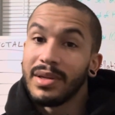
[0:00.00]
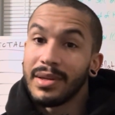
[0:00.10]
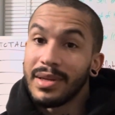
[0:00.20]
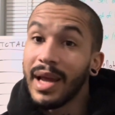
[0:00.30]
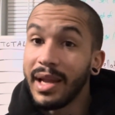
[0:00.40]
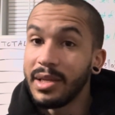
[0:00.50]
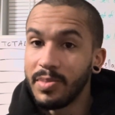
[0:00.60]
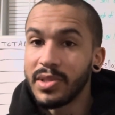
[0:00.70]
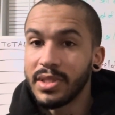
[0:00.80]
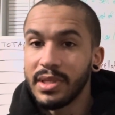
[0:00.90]

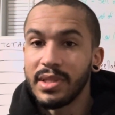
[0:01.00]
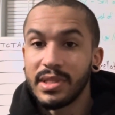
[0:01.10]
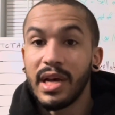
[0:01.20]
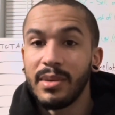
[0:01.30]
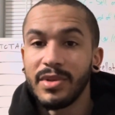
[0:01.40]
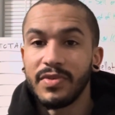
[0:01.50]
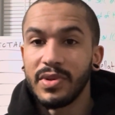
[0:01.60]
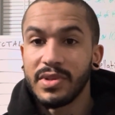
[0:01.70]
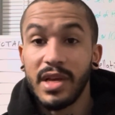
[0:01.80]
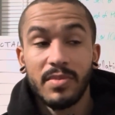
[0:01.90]
90% of the time, it
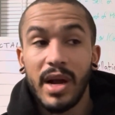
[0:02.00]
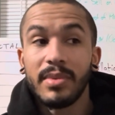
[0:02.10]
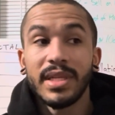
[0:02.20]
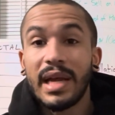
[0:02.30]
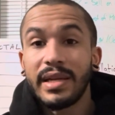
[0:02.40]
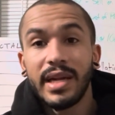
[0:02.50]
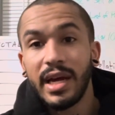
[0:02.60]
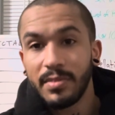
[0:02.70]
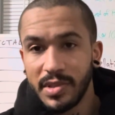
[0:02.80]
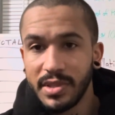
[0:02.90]
feels like, probably
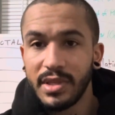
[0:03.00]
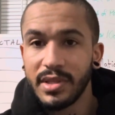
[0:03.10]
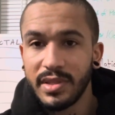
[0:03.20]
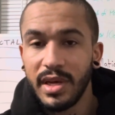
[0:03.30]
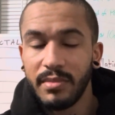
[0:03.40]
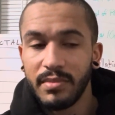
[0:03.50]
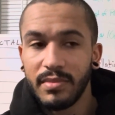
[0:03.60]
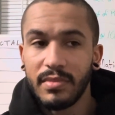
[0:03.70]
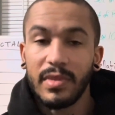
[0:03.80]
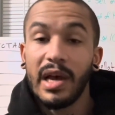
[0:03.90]
99% of the time.
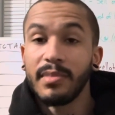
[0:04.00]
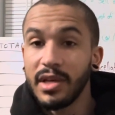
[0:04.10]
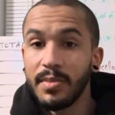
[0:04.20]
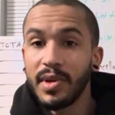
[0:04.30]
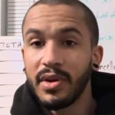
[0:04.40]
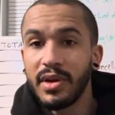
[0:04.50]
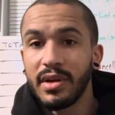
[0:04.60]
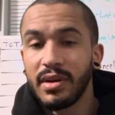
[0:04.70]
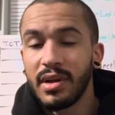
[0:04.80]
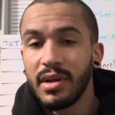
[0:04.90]
I'm a hypocrite.
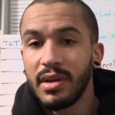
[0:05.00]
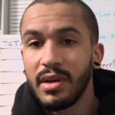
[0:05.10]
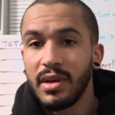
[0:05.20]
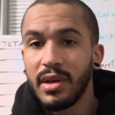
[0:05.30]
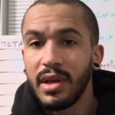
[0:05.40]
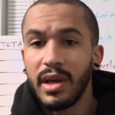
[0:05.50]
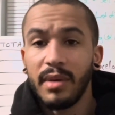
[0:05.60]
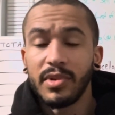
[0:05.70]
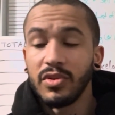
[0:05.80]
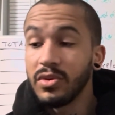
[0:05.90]

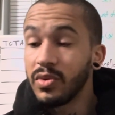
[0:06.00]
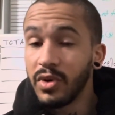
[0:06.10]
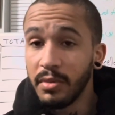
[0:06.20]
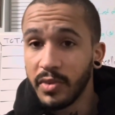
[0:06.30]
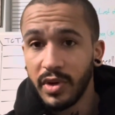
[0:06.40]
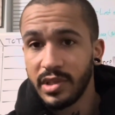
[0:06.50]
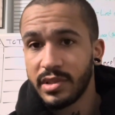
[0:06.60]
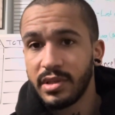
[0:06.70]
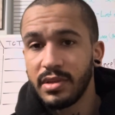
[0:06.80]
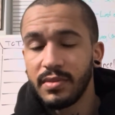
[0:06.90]
I'm a lukewarm
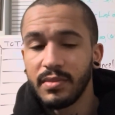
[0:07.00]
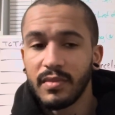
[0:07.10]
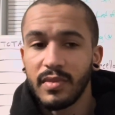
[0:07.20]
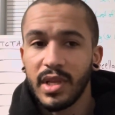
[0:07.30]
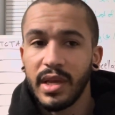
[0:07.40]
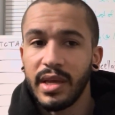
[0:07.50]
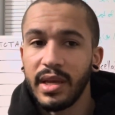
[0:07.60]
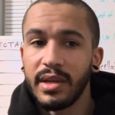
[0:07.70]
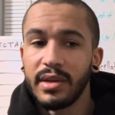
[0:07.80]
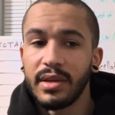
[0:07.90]
Christian,
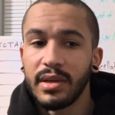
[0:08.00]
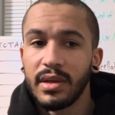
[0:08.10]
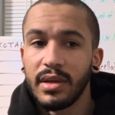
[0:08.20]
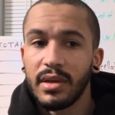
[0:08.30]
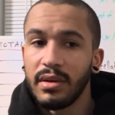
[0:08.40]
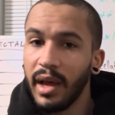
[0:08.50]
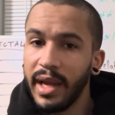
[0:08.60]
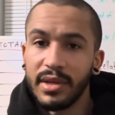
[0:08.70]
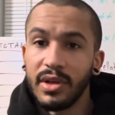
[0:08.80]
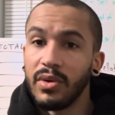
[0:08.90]
and I
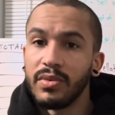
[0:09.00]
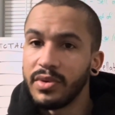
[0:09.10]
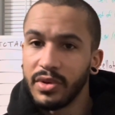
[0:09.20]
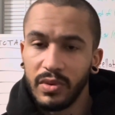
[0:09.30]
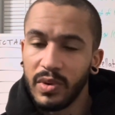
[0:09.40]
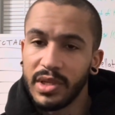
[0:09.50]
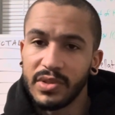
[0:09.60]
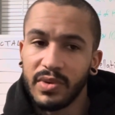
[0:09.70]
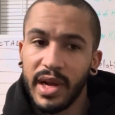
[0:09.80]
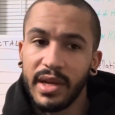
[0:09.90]
don't do what is
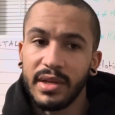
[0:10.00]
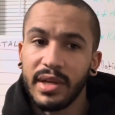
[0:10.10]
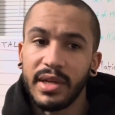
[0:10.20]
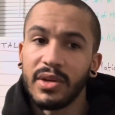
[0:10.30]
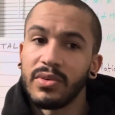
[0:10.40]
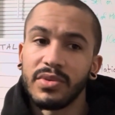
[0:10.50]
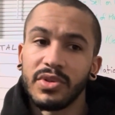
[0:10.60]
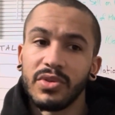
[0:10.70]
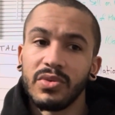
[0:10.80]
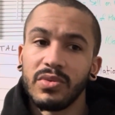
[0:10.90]
right, and I don't
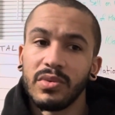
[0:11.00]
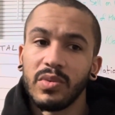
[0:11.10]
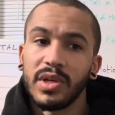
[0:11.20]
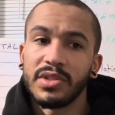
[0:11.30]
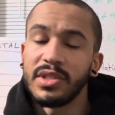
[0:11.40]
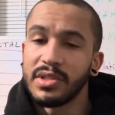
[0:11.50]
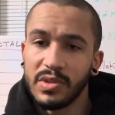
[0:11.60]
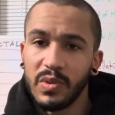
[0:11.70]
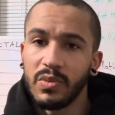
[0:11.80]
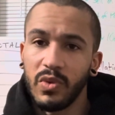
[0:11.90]
do what Jesus
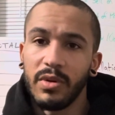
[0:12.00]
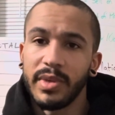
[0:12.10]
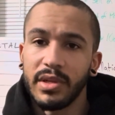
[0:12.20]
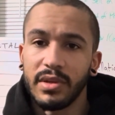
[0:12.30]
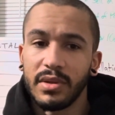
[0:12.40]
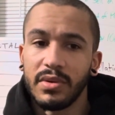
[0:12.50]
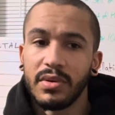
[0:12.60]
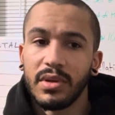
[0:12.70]
would want me to do.